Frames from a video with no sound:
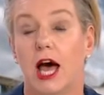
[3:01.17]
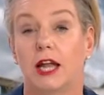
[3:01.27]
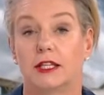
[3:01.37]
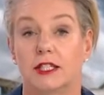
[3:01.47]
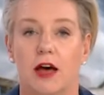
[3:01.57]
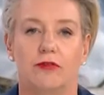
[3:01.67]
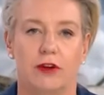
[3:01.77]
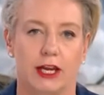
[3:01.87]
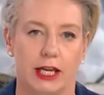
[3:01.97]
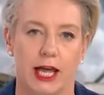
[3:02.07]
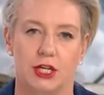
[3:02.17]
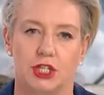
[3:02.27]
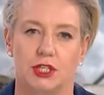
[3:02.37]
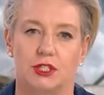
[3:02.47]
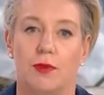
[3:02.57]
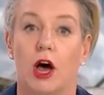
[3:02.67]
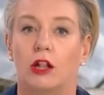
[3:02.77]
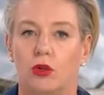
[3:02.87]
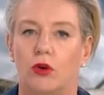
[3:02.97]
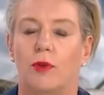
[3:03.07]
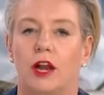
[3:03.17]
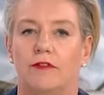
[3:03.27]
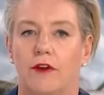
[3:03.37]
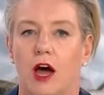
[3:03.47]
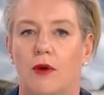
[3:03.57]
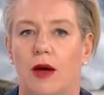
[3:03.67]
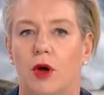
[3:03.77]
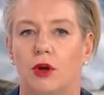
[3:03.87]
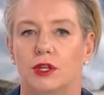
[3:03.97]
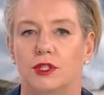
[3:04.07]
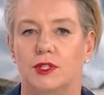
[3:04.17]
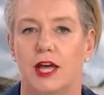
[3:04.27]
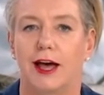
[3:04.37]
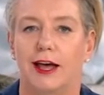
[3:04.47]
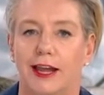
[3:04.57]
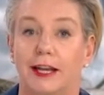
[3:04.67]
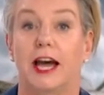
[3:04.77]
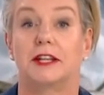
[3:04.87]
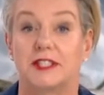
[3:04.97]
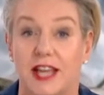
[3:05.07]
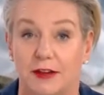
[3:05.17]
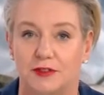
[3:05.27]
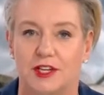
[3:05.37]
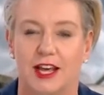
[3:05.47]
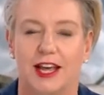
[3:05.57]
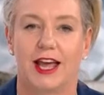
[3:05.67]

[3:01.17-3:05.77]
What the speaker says: under tough regulations by law-abiding firearm owners in gun safes.